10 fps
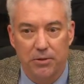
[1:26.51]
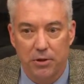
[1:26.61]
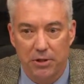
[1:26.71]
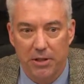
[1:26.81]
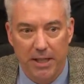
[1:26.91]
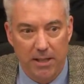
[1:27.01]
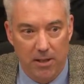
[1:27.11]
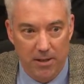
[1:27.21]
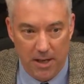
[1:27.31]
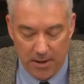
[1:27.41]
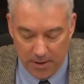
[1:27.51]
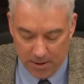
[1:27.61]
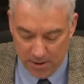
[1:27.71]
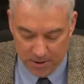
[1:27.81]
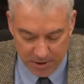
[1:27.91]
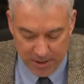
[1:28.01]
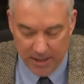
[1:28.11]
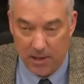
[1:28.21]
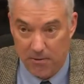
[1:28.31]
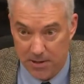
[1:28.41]
just like our
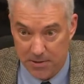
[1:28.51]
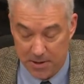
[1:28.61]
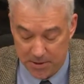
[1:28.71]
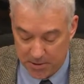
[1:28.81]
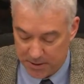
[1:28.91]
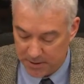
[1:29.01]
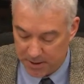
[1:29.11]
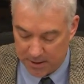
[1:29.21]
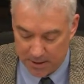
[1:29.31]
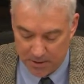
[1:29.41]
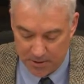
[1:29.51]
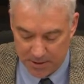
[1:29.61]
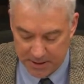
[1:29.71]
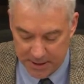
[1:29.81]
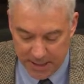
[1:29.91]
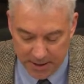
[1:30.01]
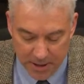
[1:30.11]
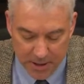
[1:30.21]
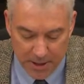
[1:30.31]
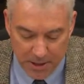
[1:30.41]
resident under 16
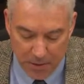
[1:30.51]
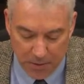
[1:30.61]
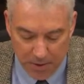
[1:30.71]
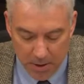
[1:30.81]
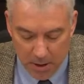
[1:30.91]
youth.